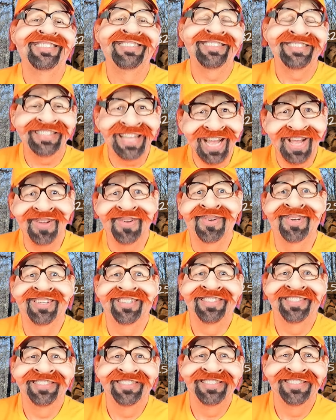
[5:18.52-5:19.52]
So
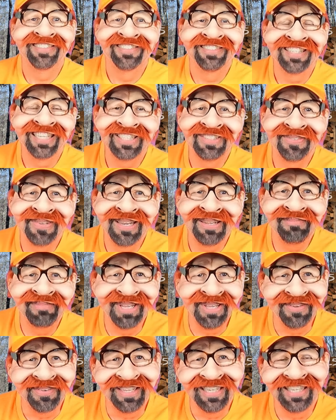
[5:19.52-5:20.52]
that's what I'm
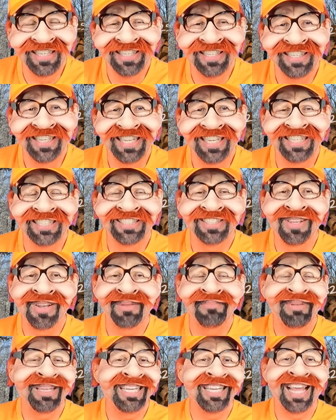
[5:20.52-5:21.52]
doing. And it's going
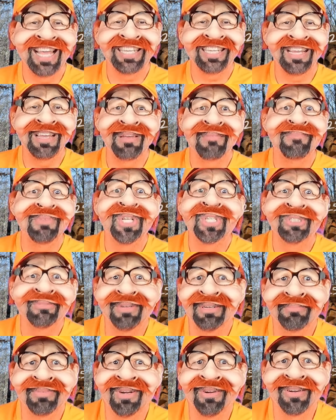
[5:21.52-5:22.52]
to be like an
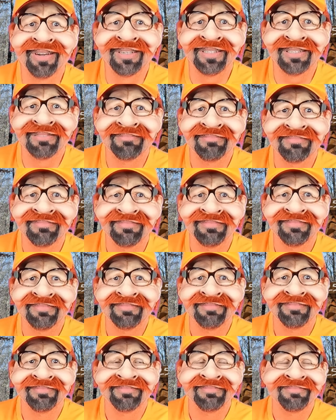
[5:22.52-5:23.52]
amusement park.
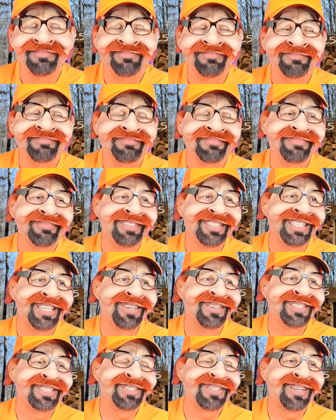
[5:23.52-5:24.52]
You
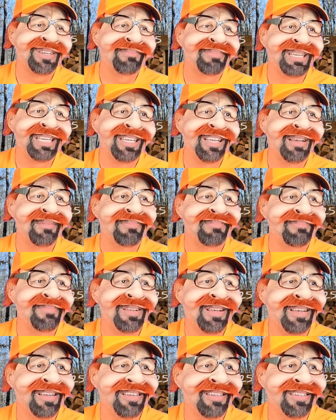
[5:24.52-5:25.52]
know, it's going to be a,
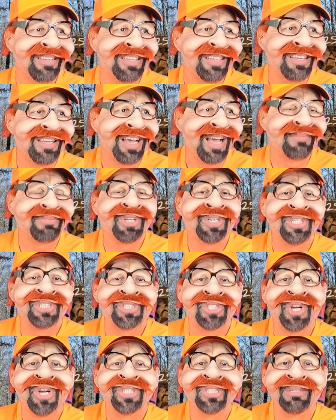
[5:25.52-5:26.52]
uh, I'm going to
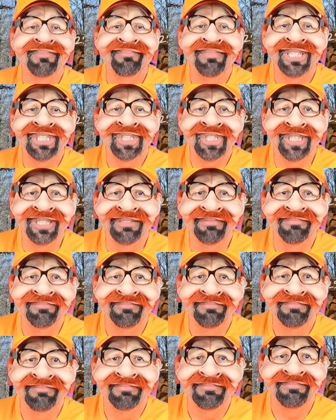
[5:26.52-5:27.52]
charge admission
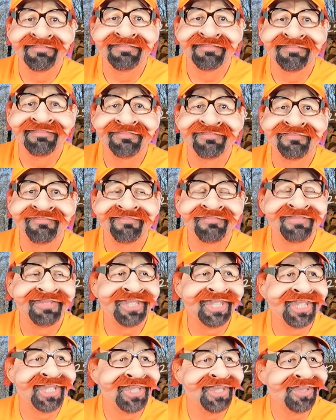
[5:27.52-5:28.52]

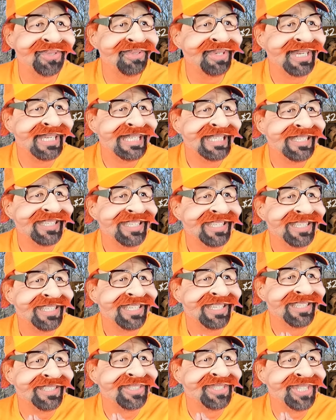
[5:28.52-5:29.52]
to
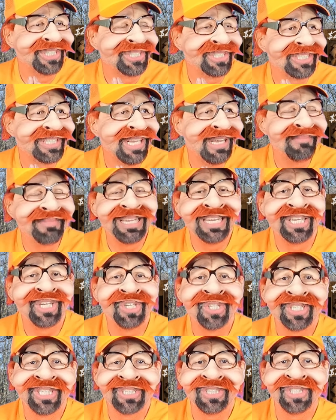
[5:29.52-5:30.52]
just come in and
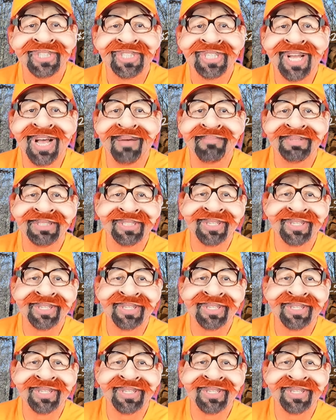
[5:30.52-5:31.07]
look at the shop.